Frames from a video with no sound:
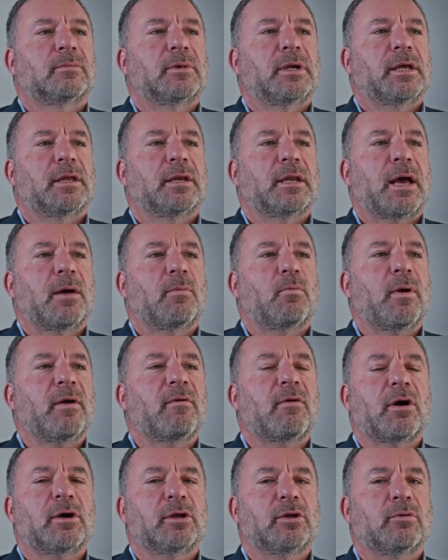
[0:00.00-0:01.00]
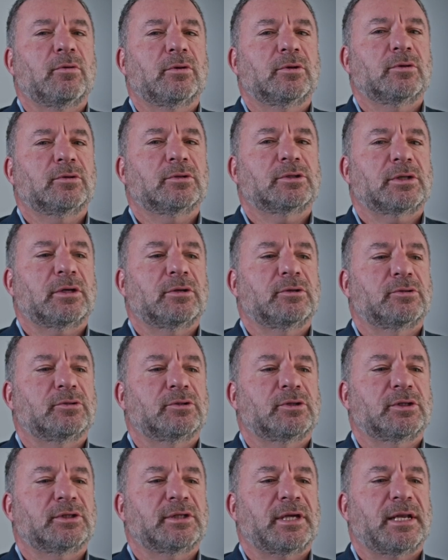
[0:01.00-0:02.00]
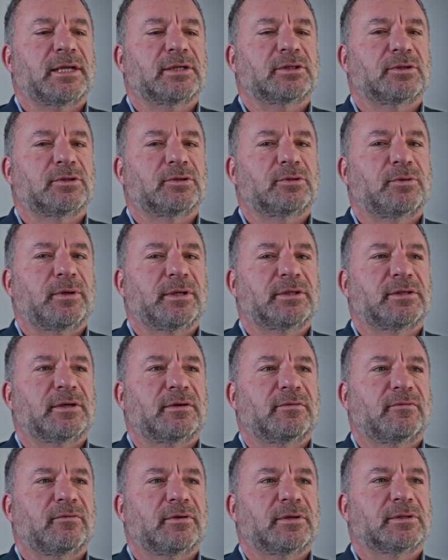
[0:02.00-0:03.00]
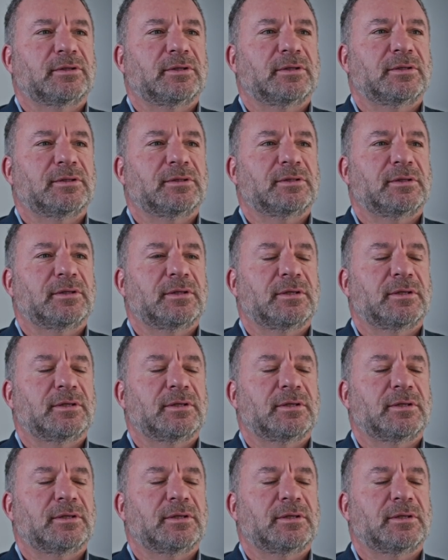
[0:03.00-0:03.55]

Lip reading: Brilliant. And where are you on your socials? Just tell us on Twitter, for instance.